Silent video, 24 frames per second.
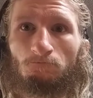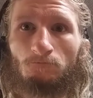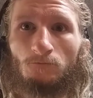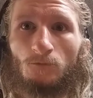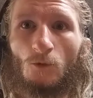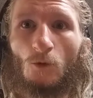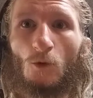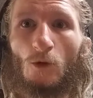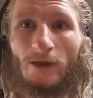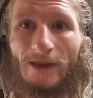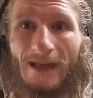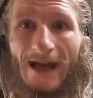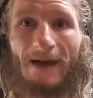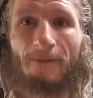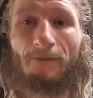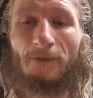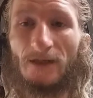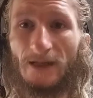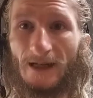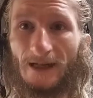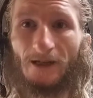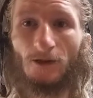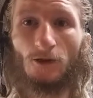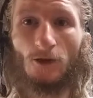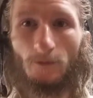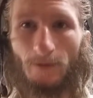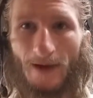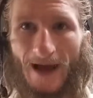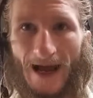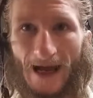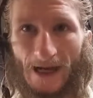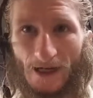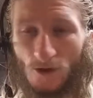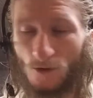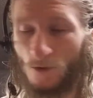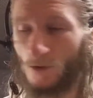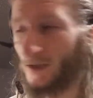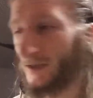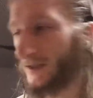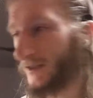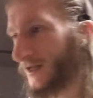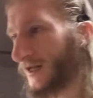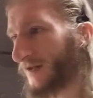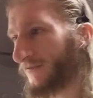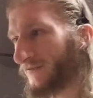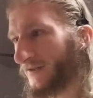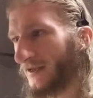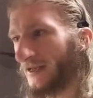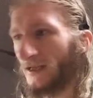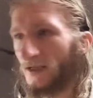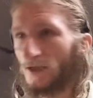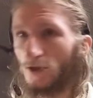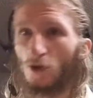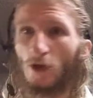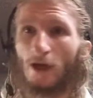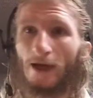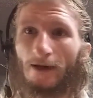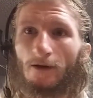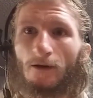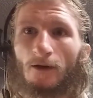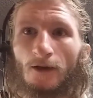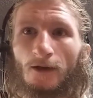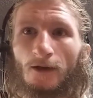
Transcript: what that particular patch was, obviously.